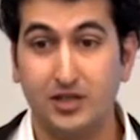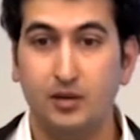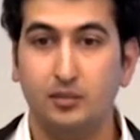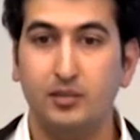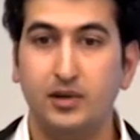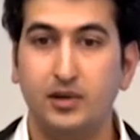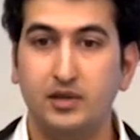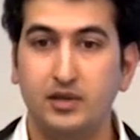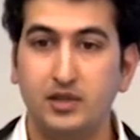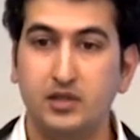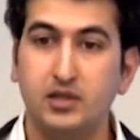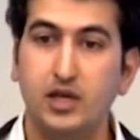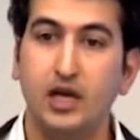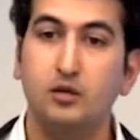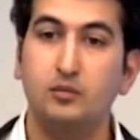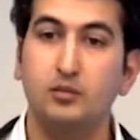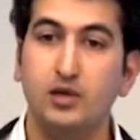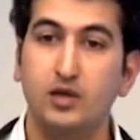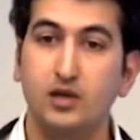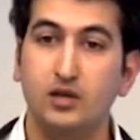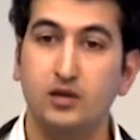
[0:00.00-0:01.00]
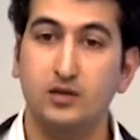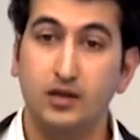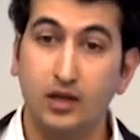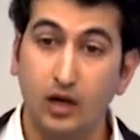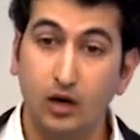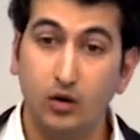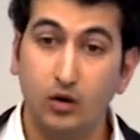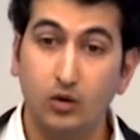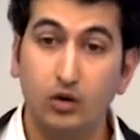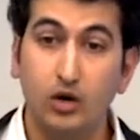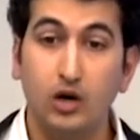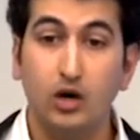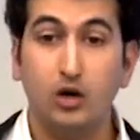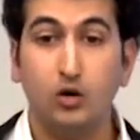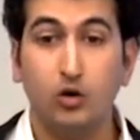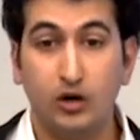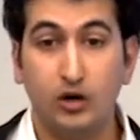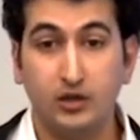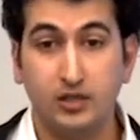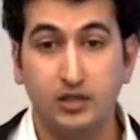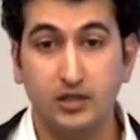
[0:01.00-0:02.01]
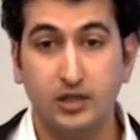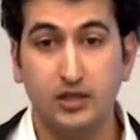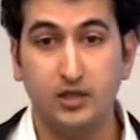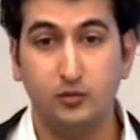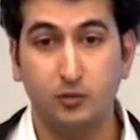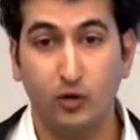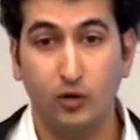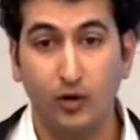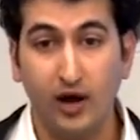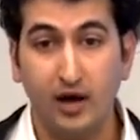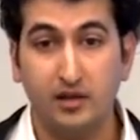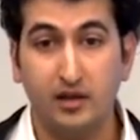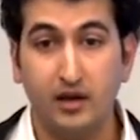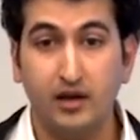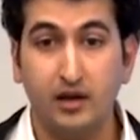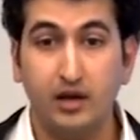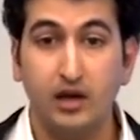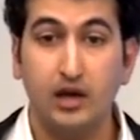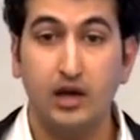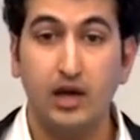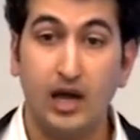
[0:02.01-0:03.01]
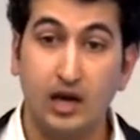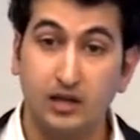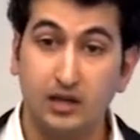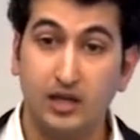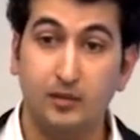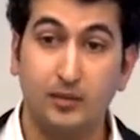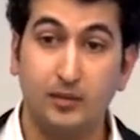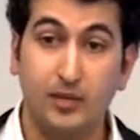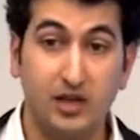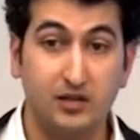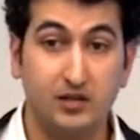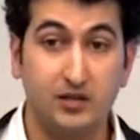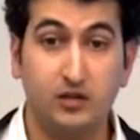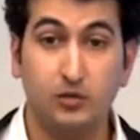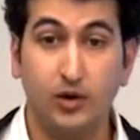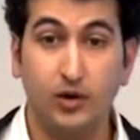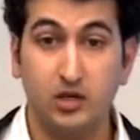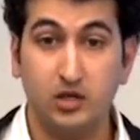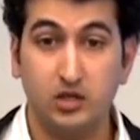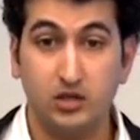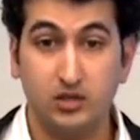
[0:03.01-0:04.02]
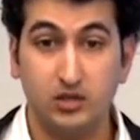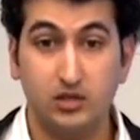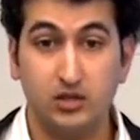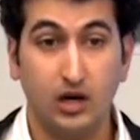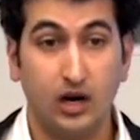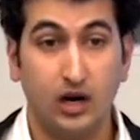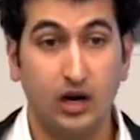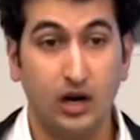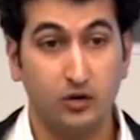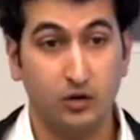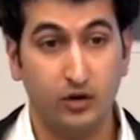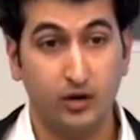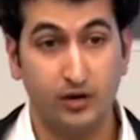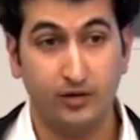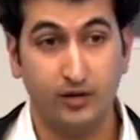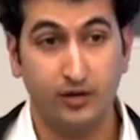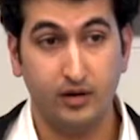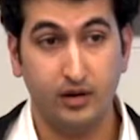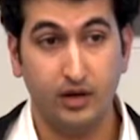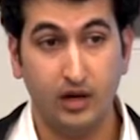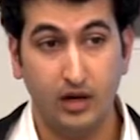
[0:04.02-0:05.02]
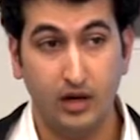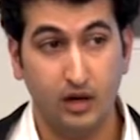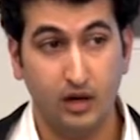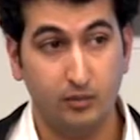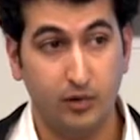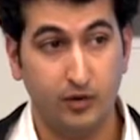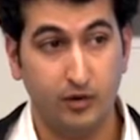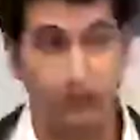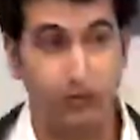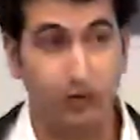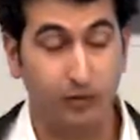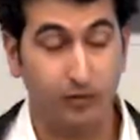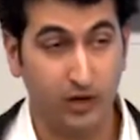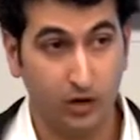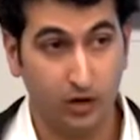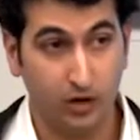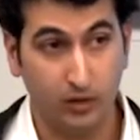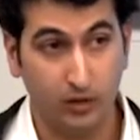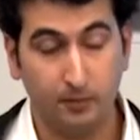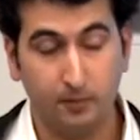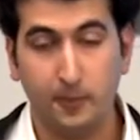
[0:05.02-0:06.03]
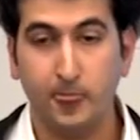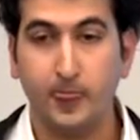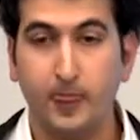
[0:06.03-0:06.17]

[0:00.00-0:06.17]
But these can be slow, costly, sporadic, and in many situations are not even performed at all.